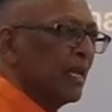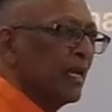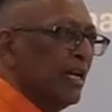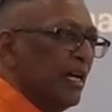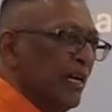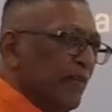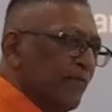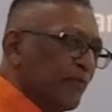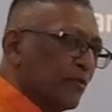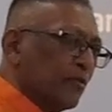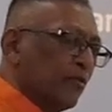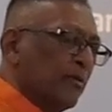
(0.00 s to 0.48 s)

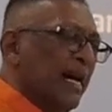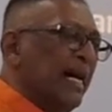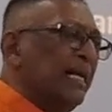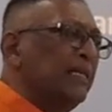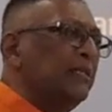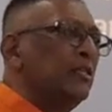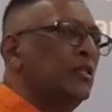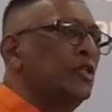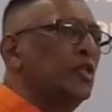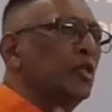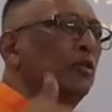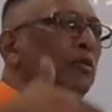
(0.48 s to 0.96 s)
If
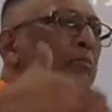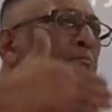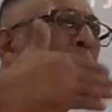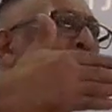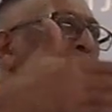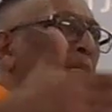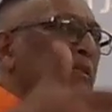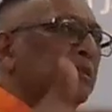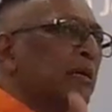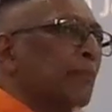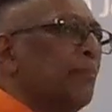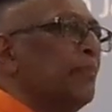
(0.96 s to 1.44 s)
gratitude
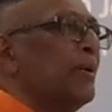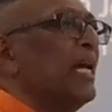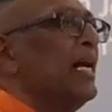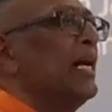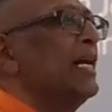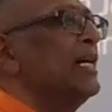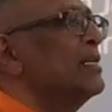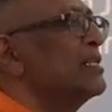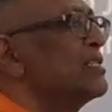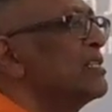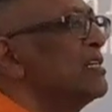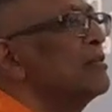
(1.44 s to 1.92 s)

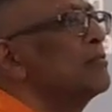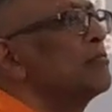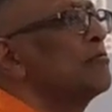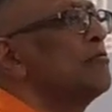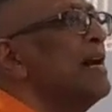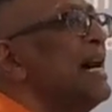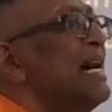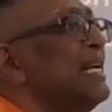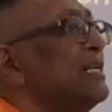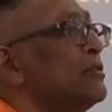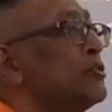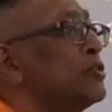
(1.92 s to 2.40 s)
multiplies, then
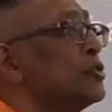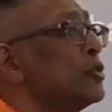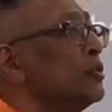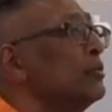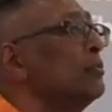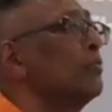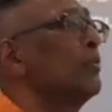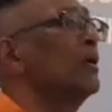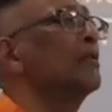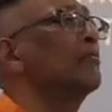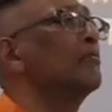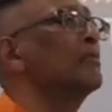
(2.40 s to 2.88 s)

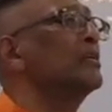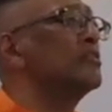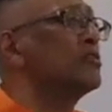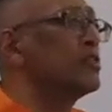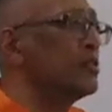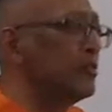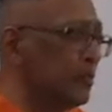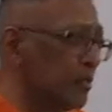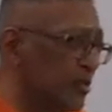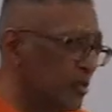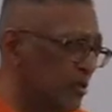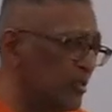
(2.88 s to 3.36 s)
gratitude will
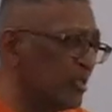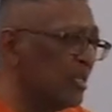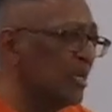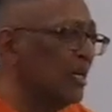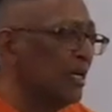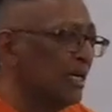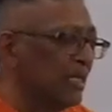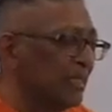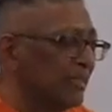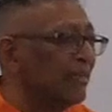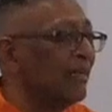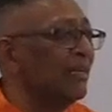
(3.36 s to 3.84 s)
reduce
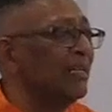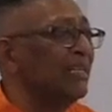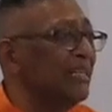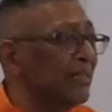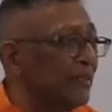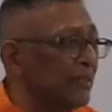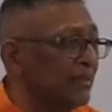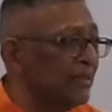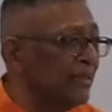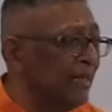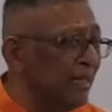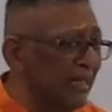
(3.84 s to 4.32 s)
the
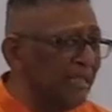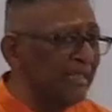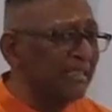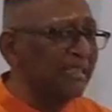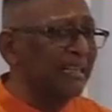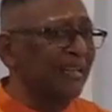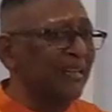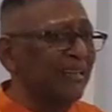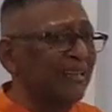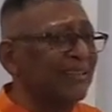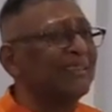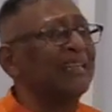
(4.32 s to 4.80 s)

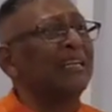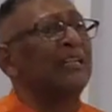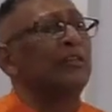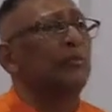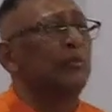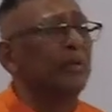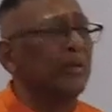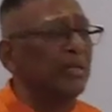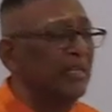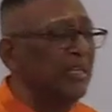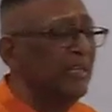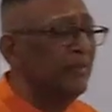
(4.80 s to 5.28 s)
little that
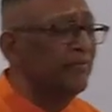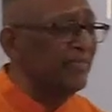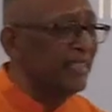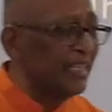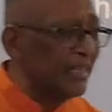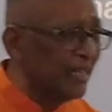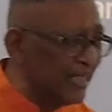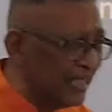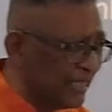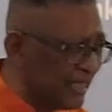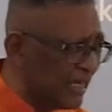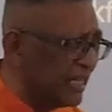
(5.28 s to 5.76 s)

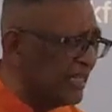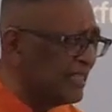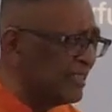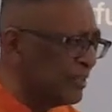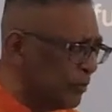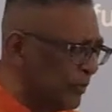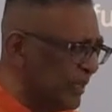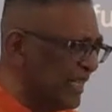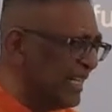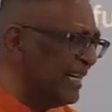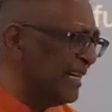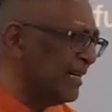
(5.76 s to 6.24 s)

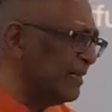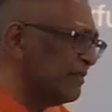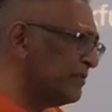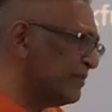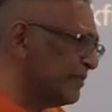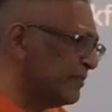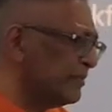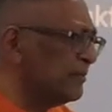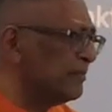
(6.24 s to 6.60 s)
we have.